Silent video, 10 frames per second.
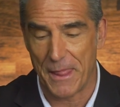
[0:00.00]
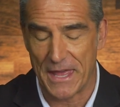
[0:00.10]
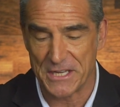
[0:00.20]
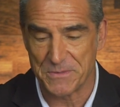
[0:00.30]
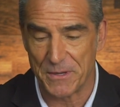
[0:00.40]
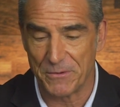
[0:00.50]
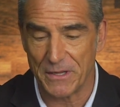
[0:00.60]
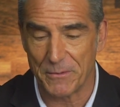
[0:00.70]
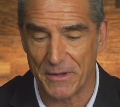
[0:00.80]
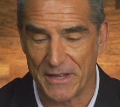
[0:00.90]
and it's been
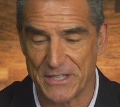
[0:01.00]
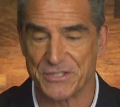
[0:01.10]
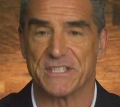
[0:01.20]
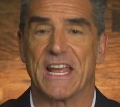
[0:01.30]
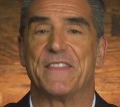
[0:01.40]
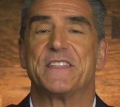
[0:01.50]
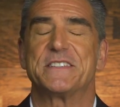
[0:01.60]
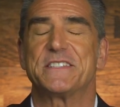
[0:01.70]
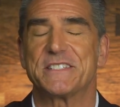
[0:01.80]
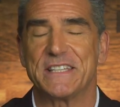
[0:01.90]
really, really interesting. And
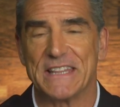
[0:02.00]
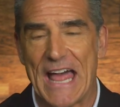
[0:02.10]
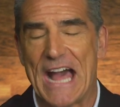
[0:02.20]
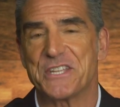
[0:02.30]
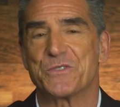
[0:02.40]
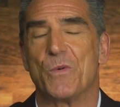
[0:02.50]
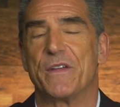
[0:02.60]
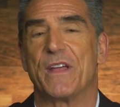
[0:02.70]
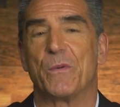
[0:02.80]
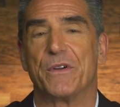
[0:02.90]
this is the last
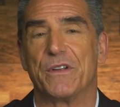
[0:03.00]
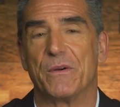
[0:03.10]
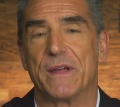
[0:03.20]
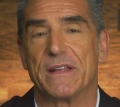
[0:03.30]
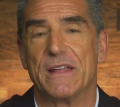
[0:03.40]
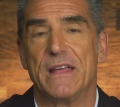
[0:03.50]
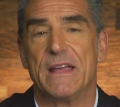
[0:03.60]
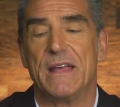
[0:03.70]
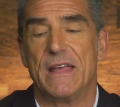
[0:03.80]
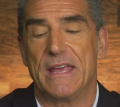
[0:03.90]
one that we're doing
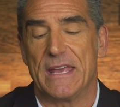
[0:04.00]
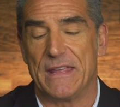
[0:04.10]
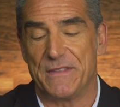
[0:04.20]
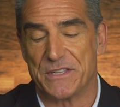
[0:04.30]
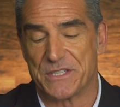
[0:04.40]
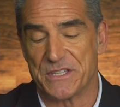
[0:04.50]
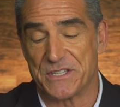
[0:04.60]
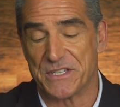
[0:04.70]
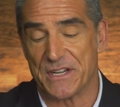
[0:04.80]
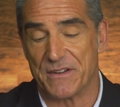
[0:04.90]
in this
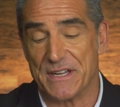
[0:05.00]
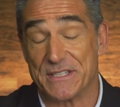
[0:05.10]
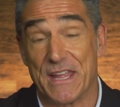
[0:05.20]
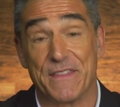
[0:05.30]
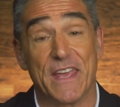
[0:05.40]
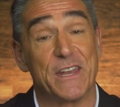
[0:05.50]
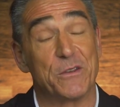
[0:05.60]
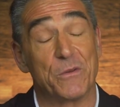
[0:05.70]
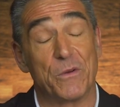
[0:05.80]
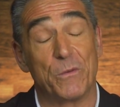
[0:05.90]
series. And then
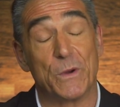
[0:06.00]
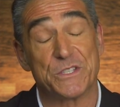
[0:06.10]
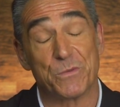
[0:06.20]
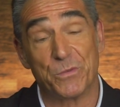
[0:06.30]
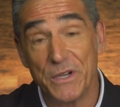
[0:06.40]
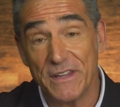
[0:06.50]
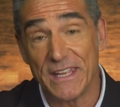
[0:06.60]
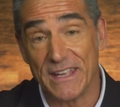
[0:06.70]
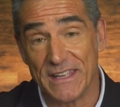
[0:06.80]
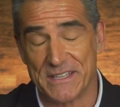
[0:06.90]
what's
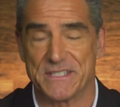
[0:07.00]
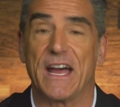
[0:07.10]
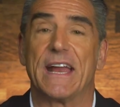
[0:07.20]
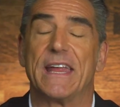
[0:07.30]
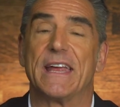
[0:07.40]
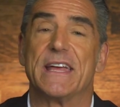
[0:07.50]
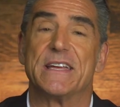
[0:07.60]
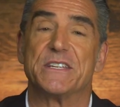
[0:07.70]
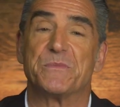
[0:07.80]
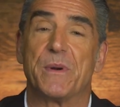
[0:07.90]
really exciting
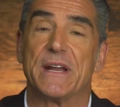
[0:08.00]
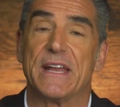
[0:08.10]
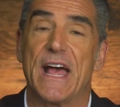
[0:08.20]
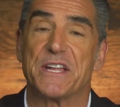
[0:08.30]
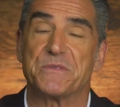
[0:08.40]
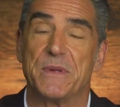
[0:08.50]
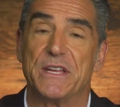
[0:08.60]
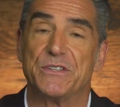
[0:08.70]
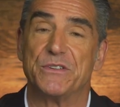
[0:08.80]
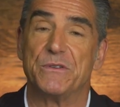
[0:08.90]
is Brendan asked me
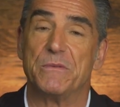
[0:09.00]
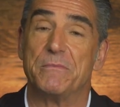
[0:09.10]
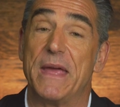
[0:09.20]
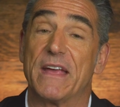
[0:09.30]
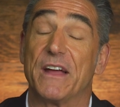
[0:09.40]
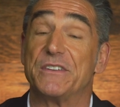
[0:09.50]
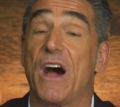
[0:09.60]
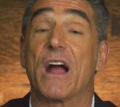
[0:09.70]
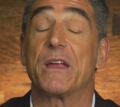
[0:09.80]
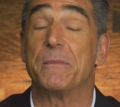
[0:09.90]
to make a
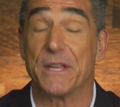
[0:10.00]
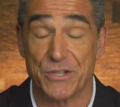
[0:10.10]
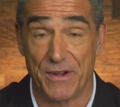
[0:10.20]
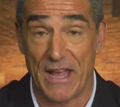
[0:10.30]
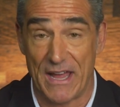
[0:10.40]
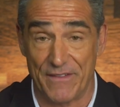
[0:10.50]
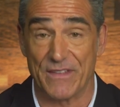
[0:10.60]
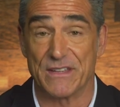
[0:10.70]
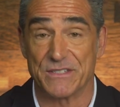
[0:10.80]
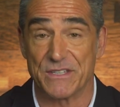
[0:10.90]
documentary out of
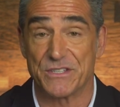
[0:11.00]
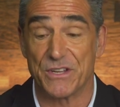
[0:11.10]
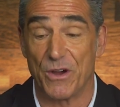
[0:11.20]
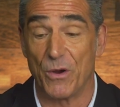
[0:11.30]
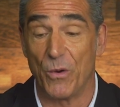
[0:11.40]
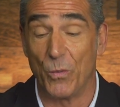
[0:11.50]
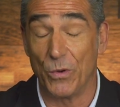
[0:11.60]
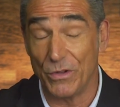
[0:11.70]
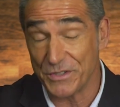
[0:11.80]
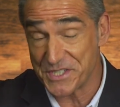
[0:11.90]
this. So
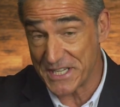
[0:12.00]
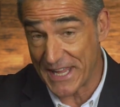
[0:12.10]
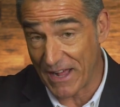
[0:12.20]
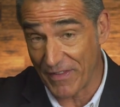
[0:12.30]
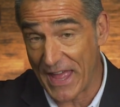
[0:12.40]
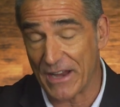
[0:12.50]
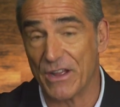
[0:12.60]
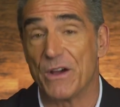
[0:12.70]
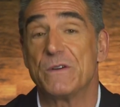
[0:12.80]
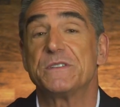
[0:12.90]
we'll see how that
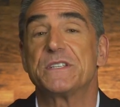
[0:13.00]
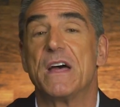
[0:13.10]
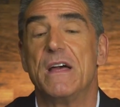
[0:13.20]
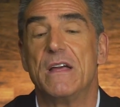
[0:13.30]
goes.